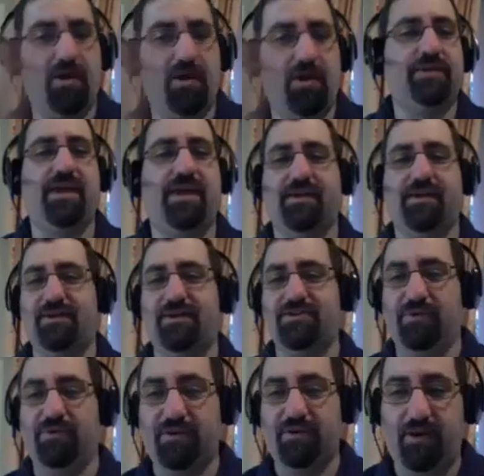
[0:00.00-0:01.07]
can't get
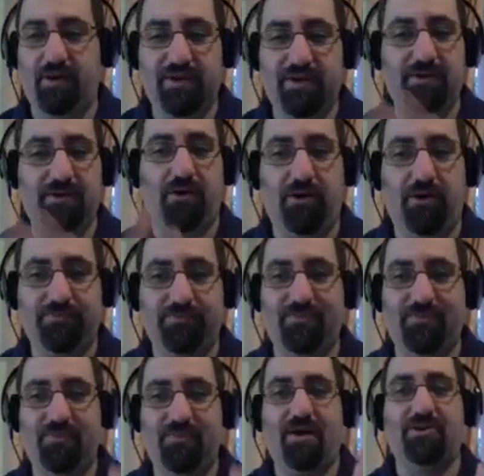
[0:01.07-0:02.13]
into it. I'll be here,
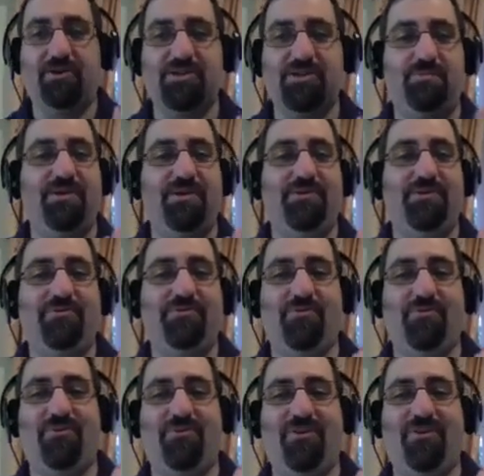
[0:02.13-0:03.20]
I'll just be
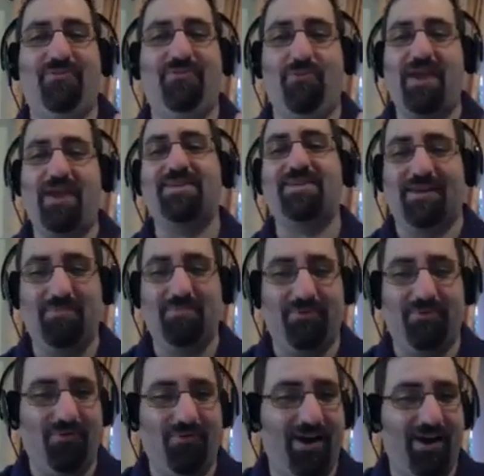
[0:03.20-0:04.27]
ranting about
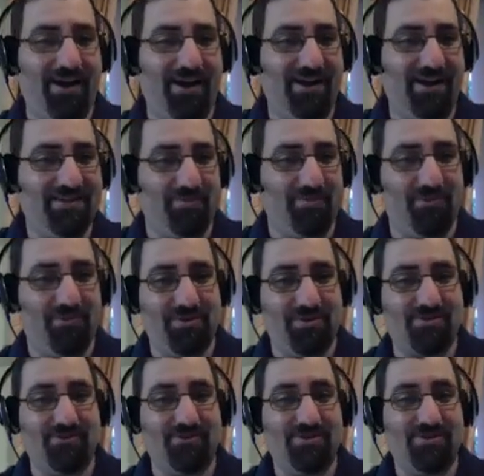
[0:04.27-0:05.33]
why I hate W3
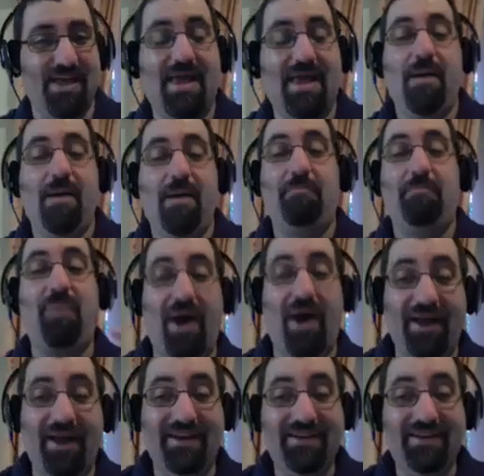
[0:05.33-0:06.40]
schools. But
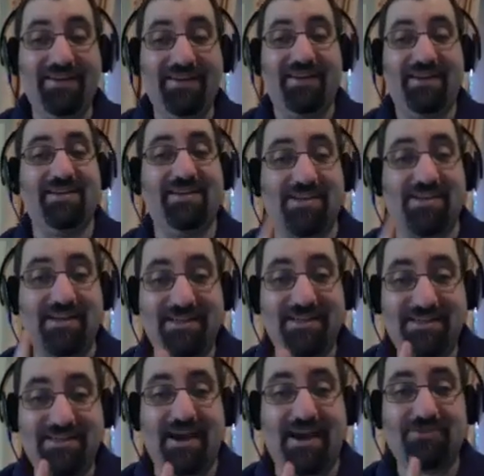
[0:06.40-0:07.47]
it's an easy
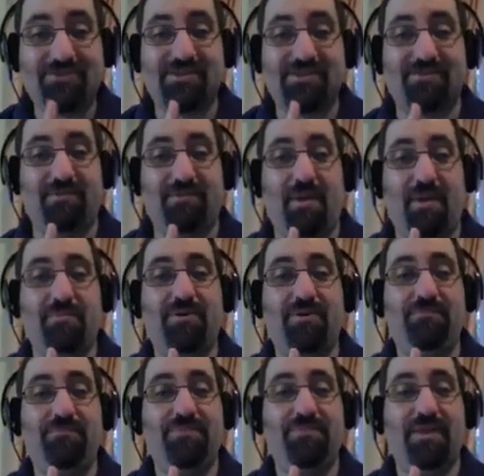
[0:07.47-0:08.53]
address to remember,
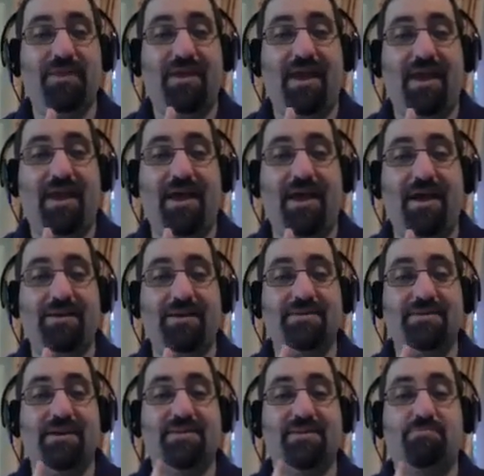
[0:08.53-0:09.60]
and
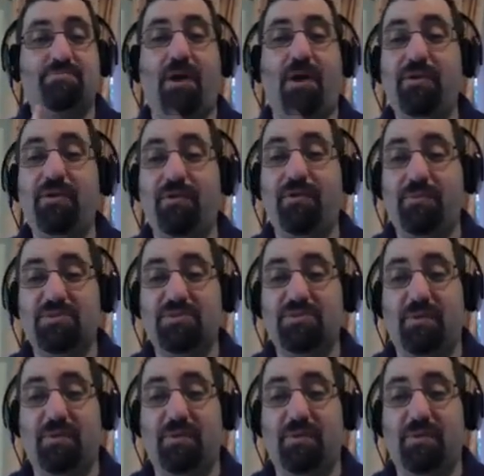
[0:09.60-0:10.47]
it's probably where most people